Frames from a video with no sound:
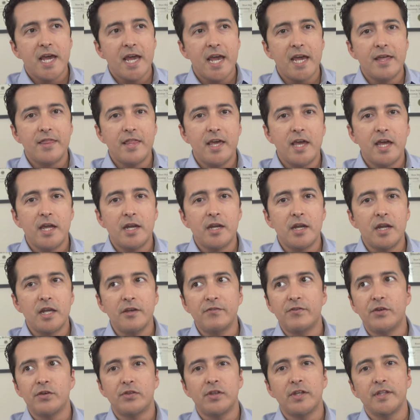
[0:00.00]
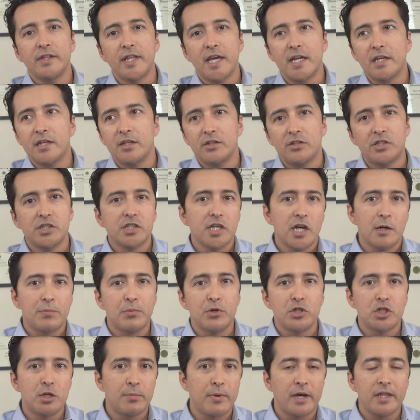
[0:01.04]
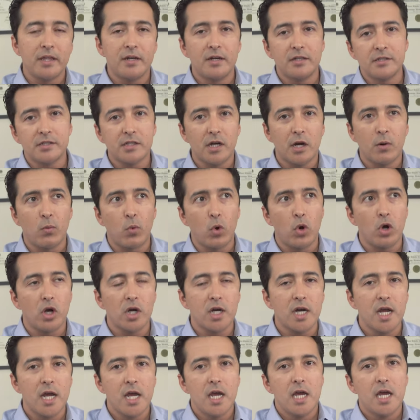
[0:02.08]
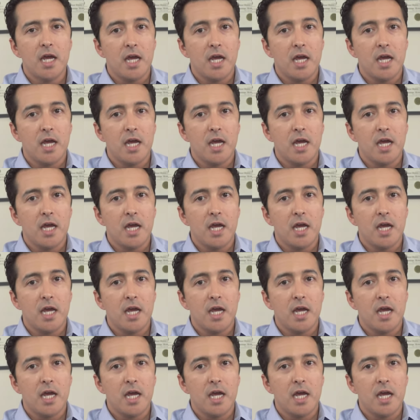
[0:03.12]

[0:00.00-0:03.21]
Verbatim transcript: and then if you think that you're just gonna push the button and it's gonna work,